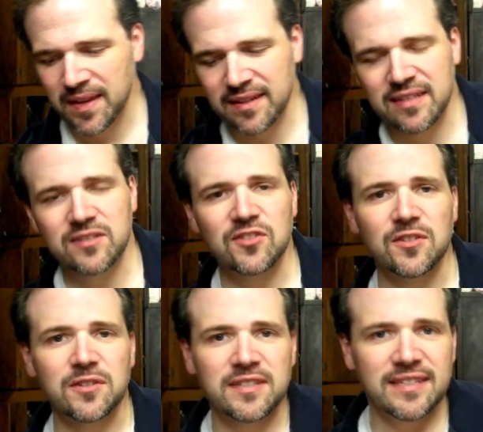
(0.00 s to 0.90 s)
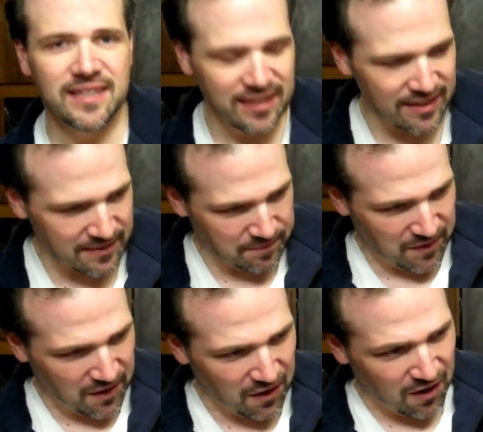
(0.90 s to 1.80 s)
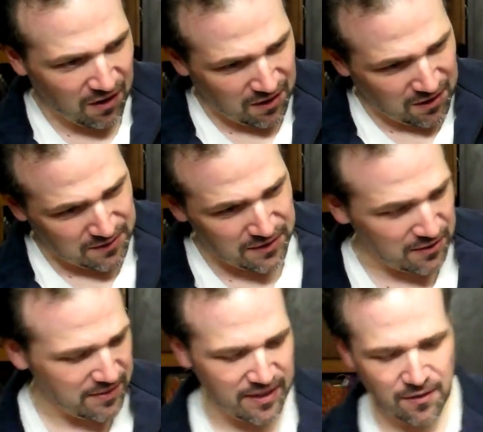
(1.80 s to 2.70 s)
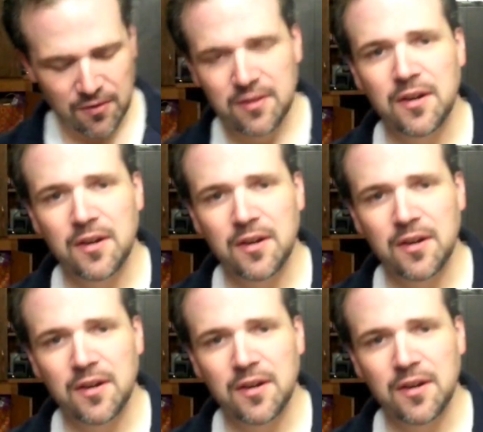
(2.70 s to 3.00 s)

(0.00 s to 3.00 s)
And consulting the all-knowing